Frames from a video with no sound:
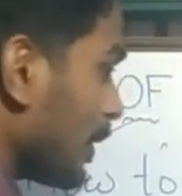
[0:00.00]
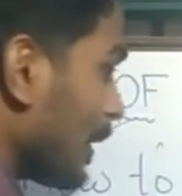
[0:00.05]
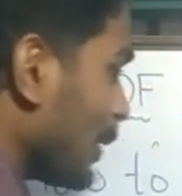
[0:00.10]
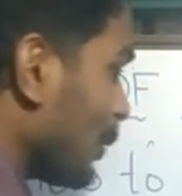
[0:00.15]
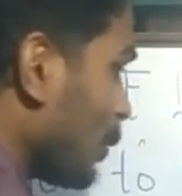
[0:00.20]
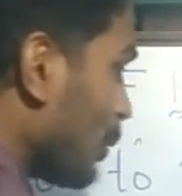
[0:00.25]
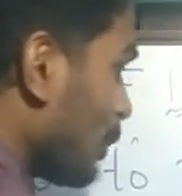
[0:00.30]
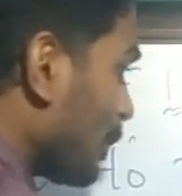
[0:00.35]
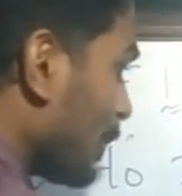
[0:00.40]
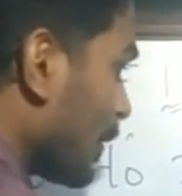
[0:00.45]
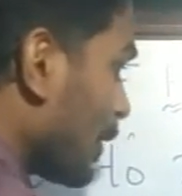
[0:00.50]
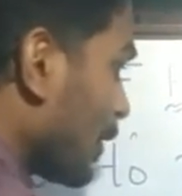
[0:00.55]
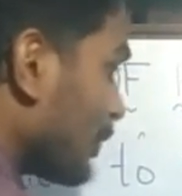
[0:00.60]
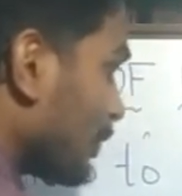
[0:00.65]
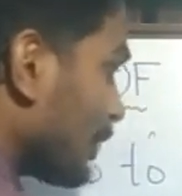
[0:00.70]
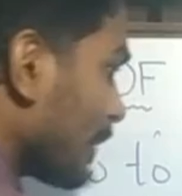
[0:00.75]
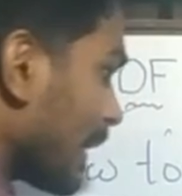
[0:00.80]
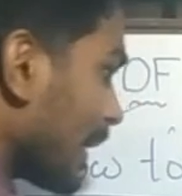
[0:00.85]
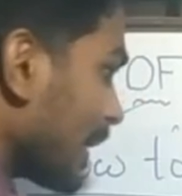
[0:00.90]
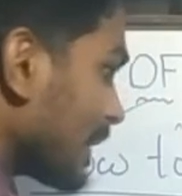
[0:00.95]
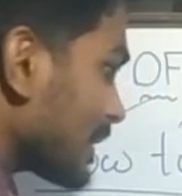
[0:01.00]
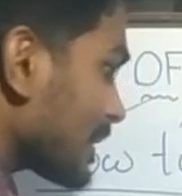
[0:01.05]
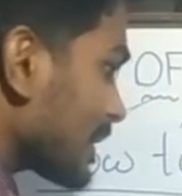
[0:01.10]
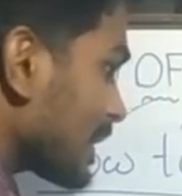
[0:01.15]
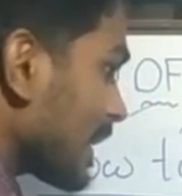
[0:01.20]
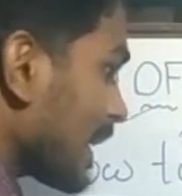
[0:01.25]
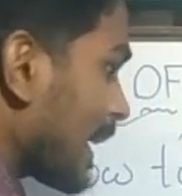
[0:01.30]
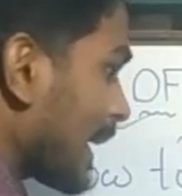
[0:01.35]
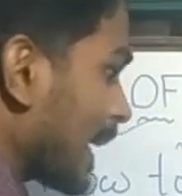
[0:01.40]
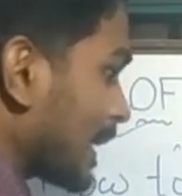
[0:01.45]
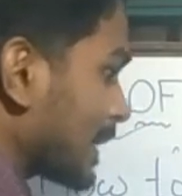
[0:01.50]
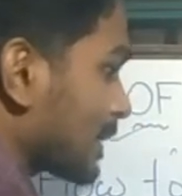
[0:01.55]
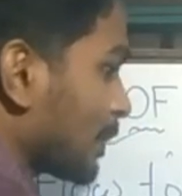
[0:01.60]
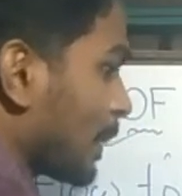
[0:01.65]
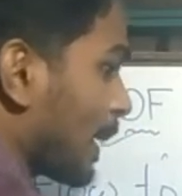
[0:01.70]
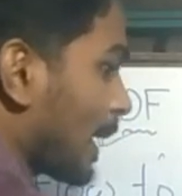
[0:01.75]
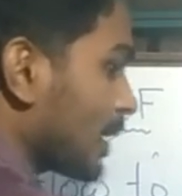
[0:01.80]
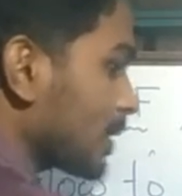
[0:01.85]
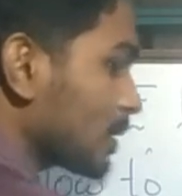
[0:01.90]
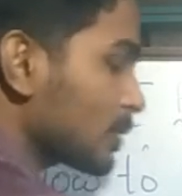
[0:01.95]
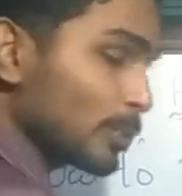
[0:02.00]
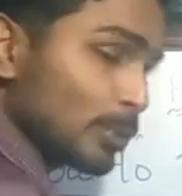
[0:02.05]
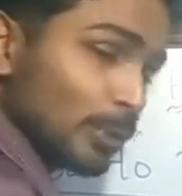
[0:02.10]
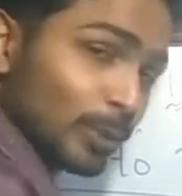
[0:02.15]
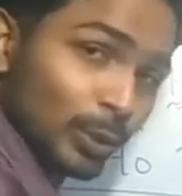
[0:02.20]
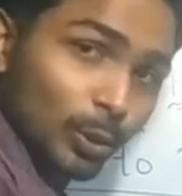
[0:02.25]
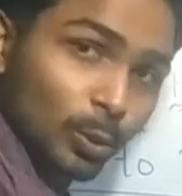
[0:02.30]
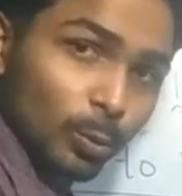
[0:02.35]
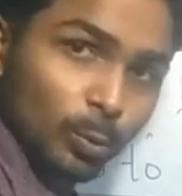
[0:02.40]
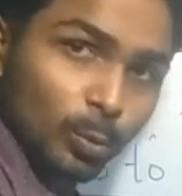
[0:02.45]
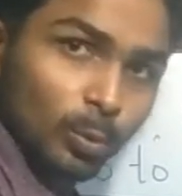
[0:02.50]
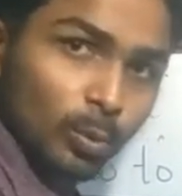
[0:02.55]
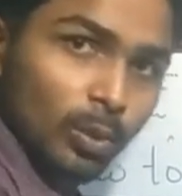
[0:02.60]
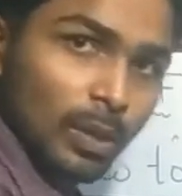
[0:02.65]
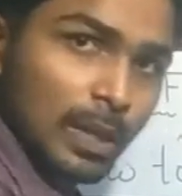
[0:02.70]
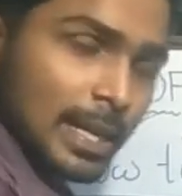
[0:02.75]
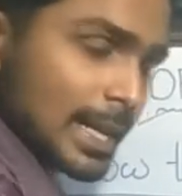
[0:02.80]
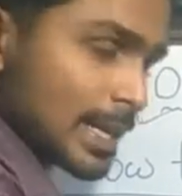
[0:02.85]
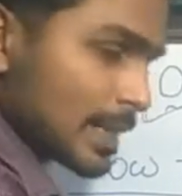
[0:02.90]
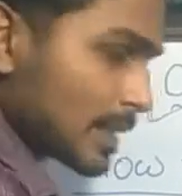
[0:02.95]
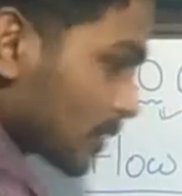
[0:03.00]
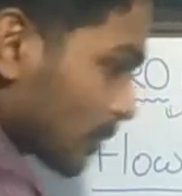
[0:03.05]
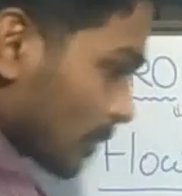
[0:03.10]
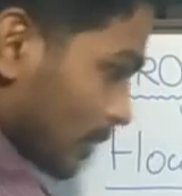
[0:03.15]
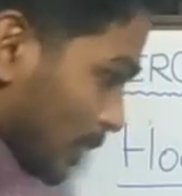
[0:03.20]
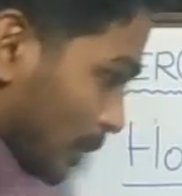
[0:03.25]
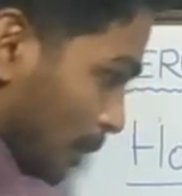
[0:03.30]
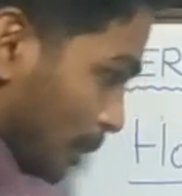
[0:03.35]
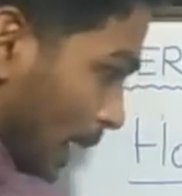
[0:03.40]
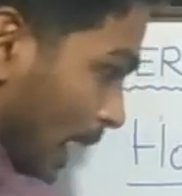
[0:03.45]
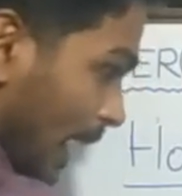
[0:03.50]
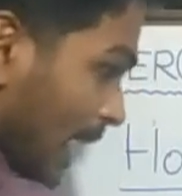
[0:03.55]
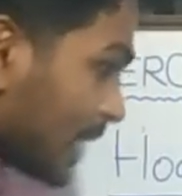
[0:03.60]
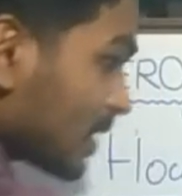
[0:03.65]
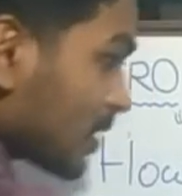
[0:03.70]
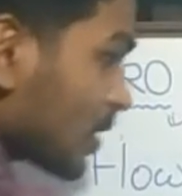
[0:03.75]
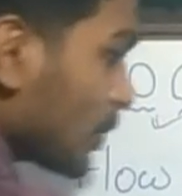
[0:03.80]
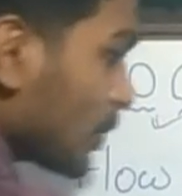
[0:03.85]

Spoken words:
value of p of x? X minus root 2. So, in the place